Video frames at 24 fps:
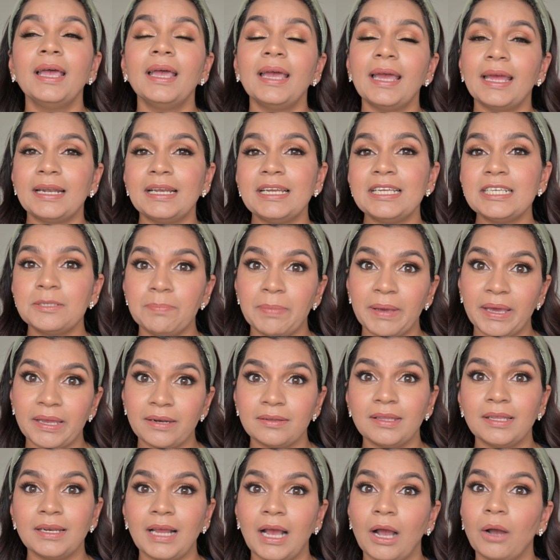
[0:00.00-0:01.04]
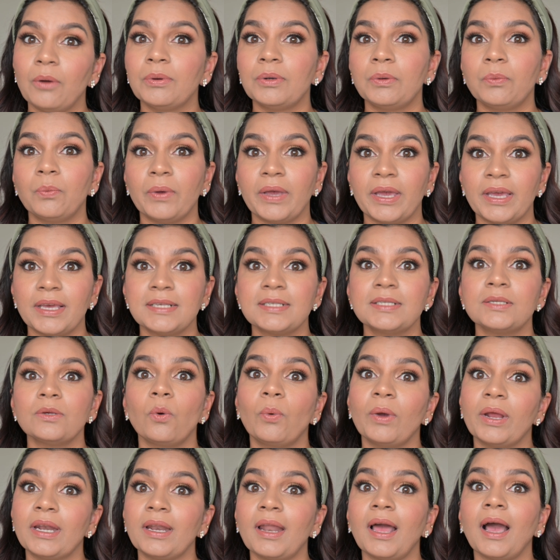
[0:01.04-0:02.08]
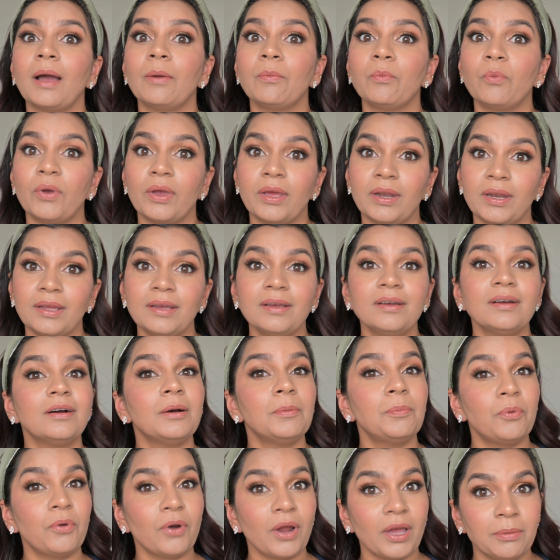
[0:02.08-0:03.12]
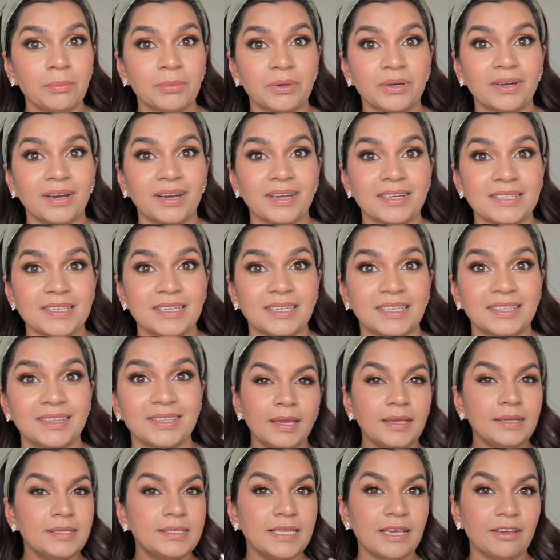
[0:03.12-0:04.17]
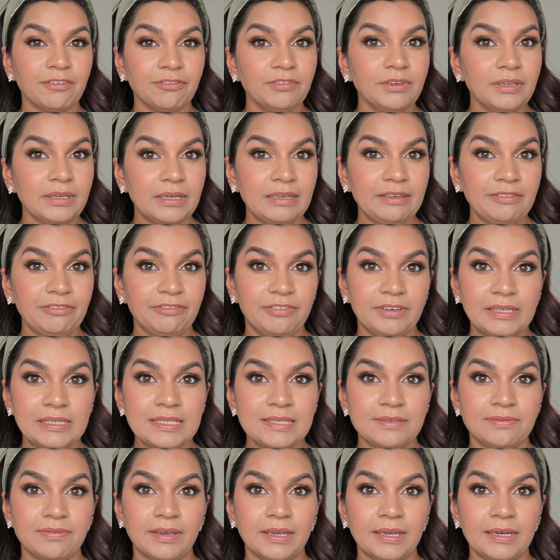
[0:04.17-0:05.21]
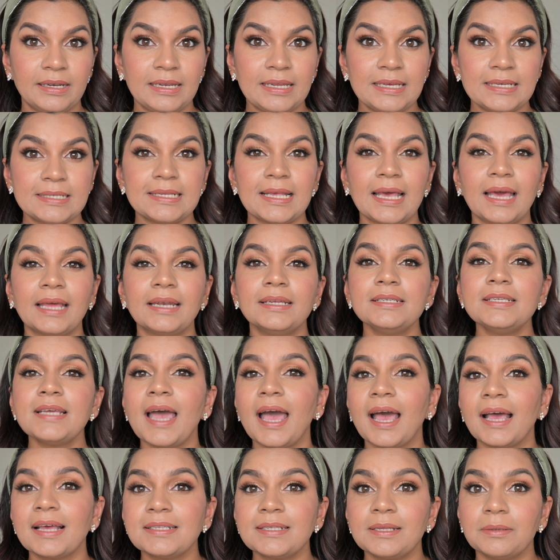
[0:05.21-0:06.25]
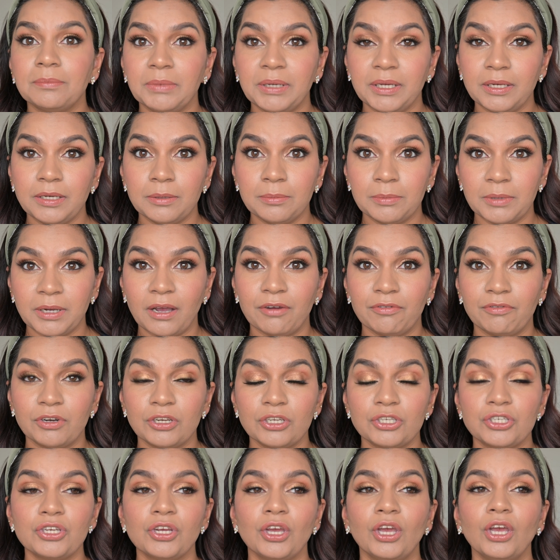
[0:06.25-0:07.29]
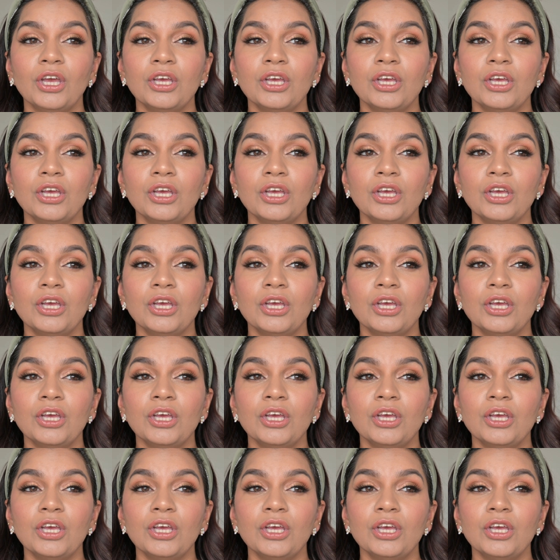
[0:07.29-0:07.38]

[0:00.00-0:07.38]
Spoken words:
At least better than how it wears when I'm wearing a primer underneath. It definitely feels weightless and it has a medium coverage.